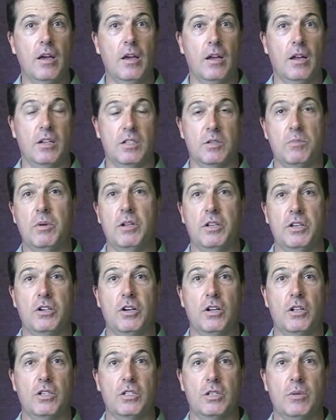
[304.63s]
it's $1 million
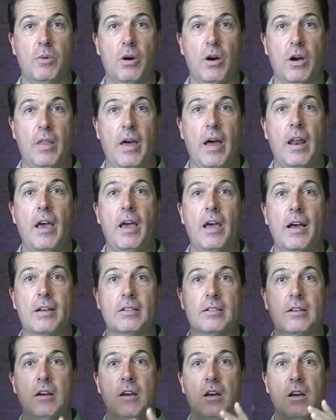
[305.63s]
to buy that house,